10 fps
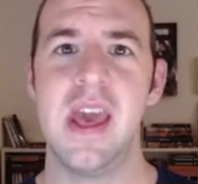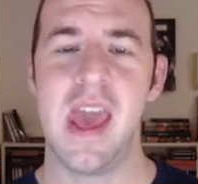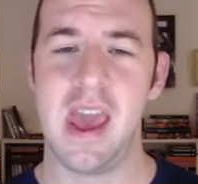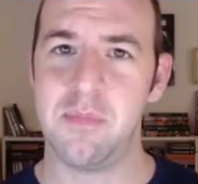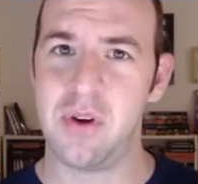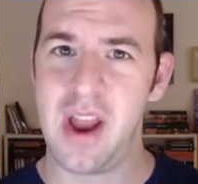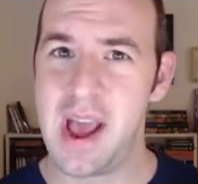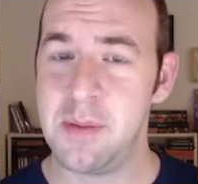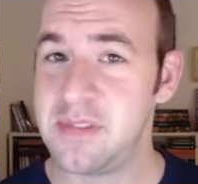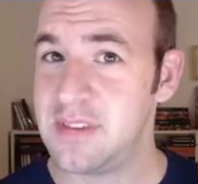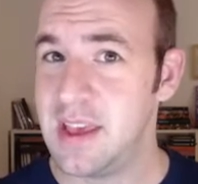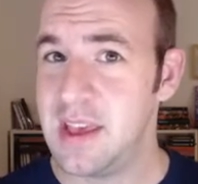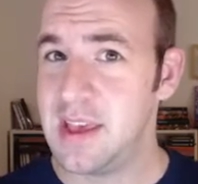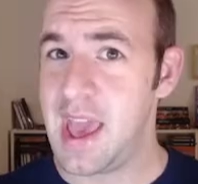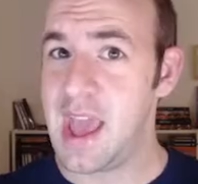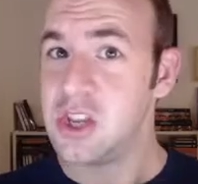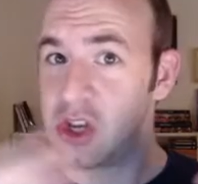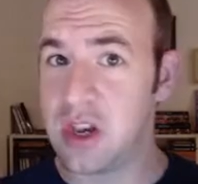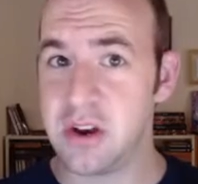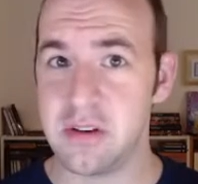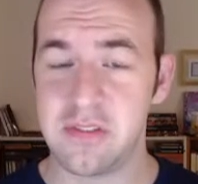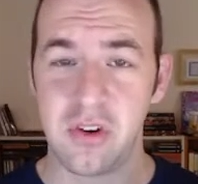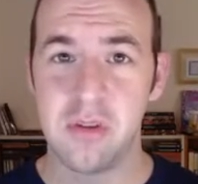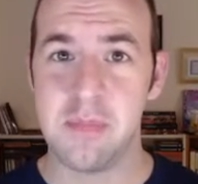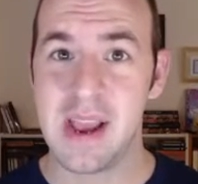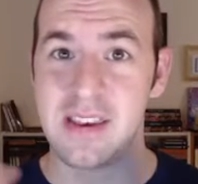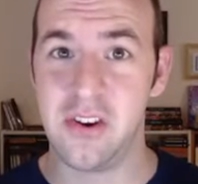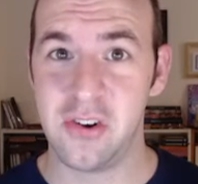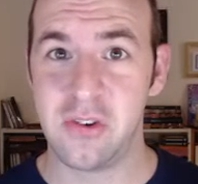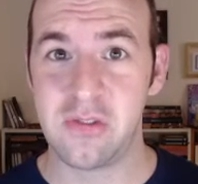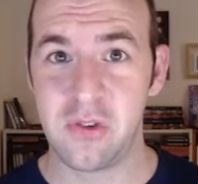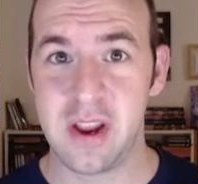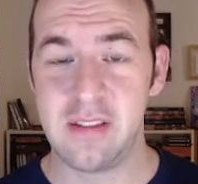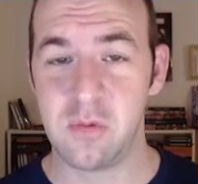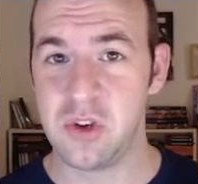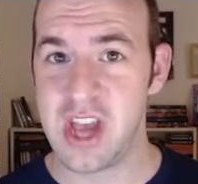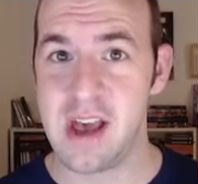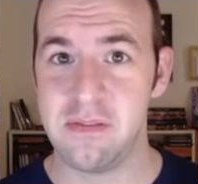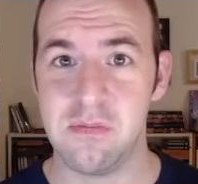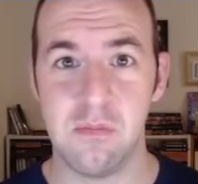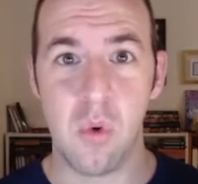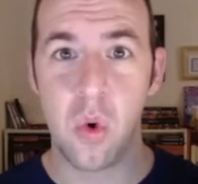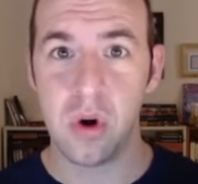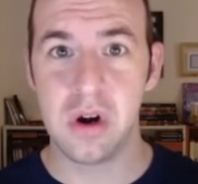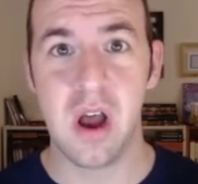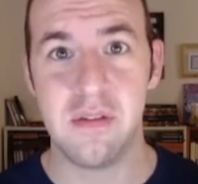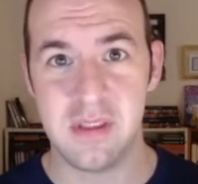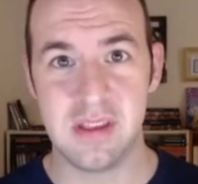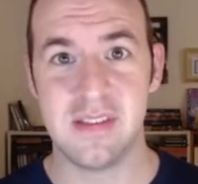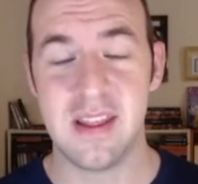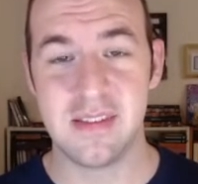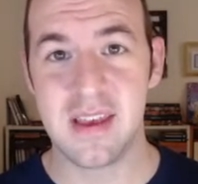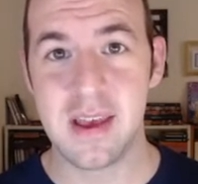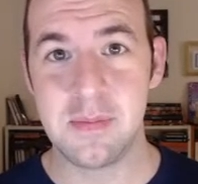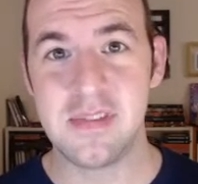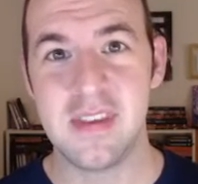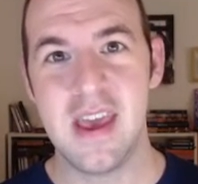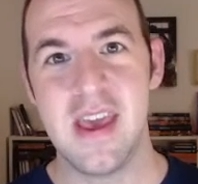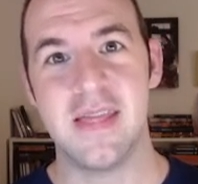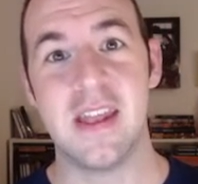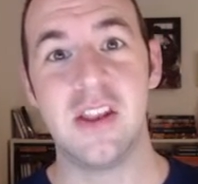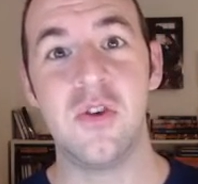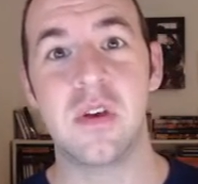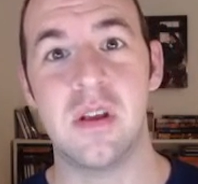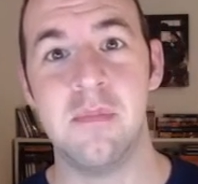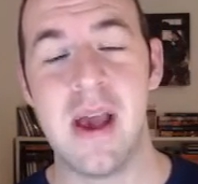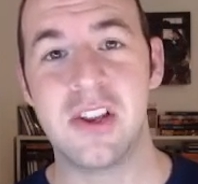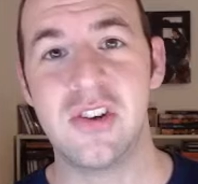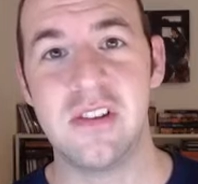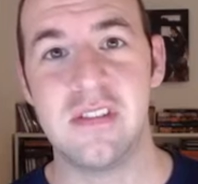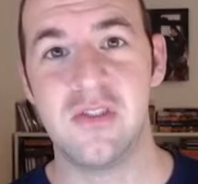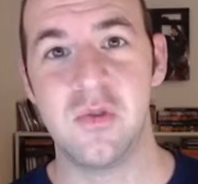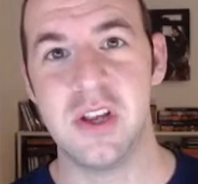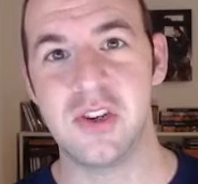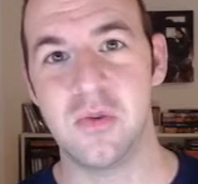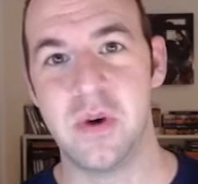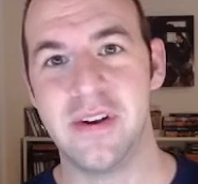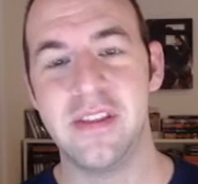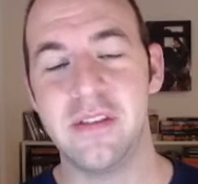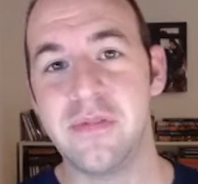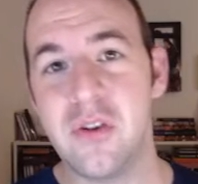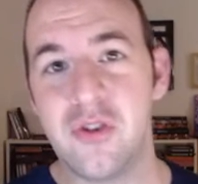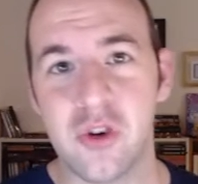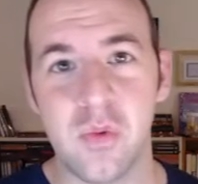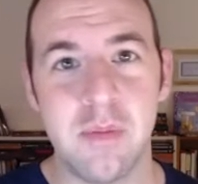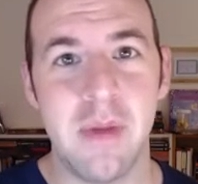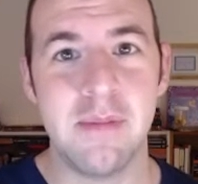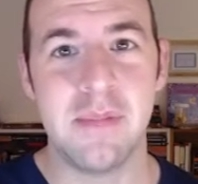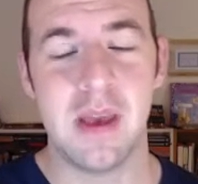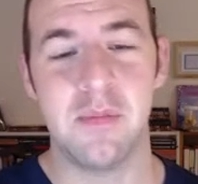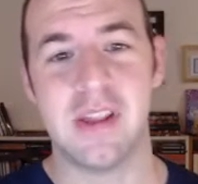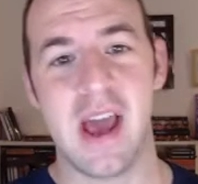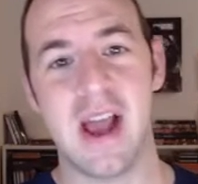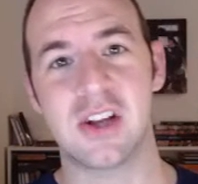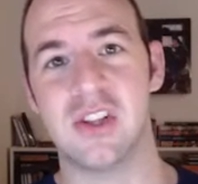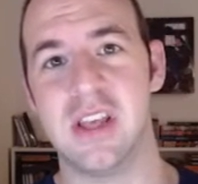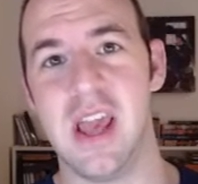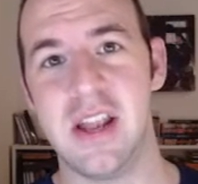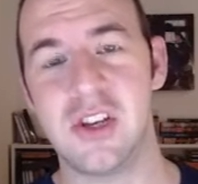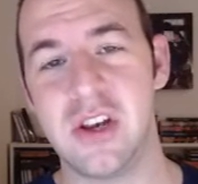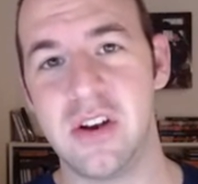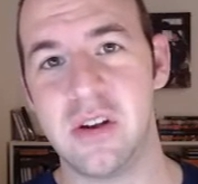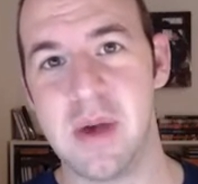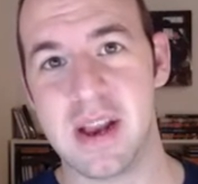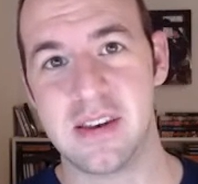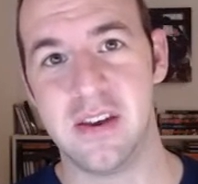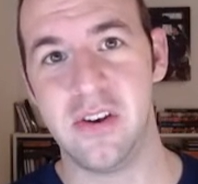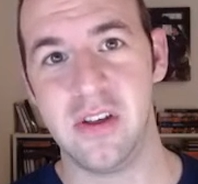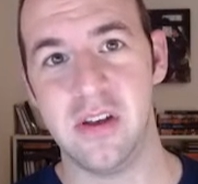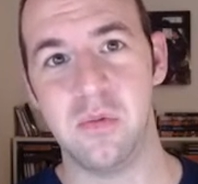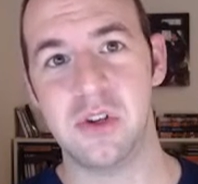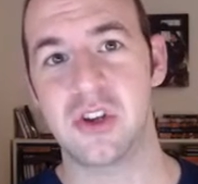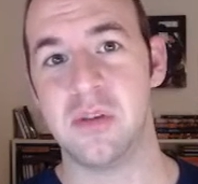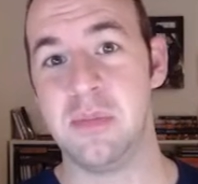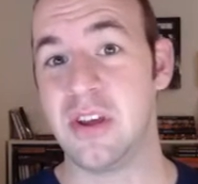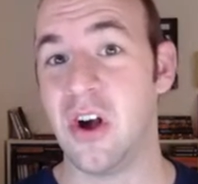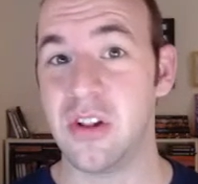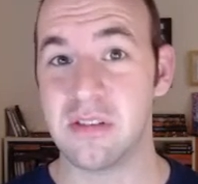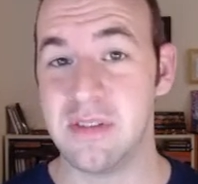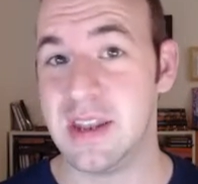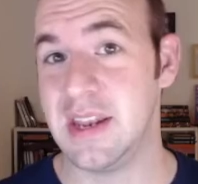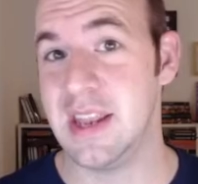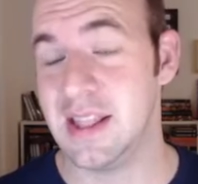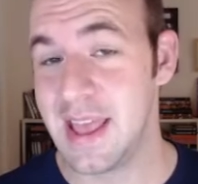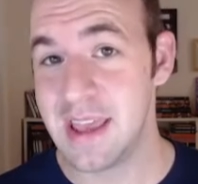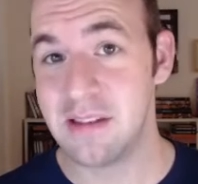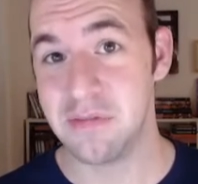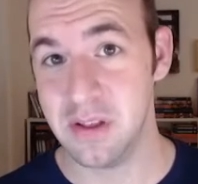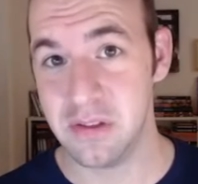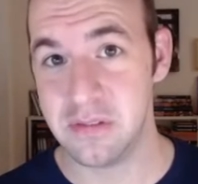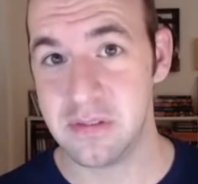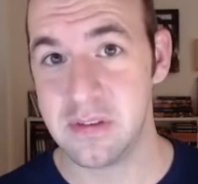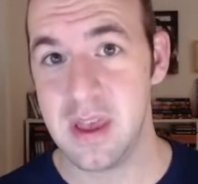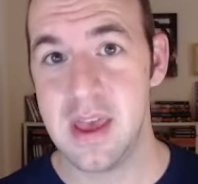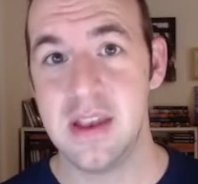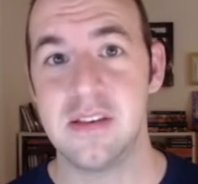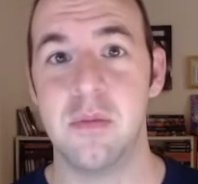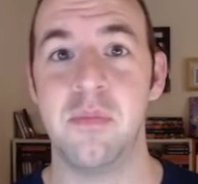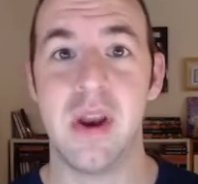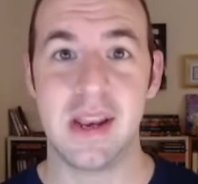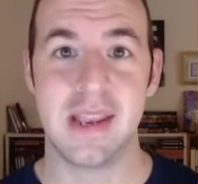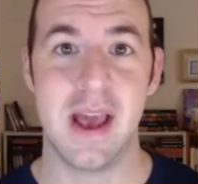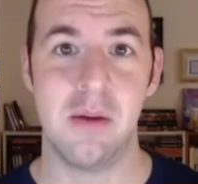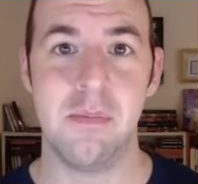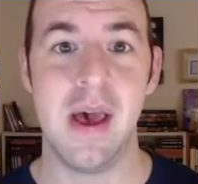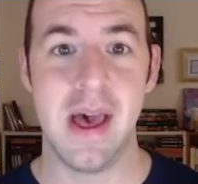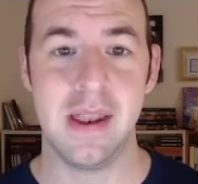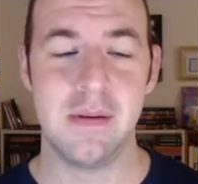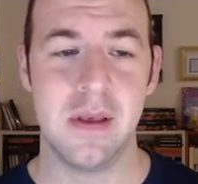and perhaps engineer certain bacterial strains which have more of these enzymes, then you could imagine a situation where in the future we might be able to actually engineer a bacteria which could be cultivated in landfills to break down PET.